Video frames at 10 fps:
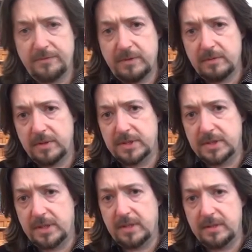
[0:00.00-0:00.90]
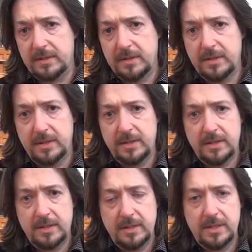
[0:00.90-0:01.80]
a forerunner to that,
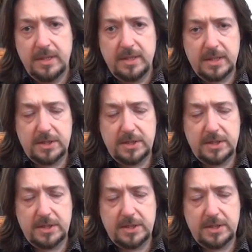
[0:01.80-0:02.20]
in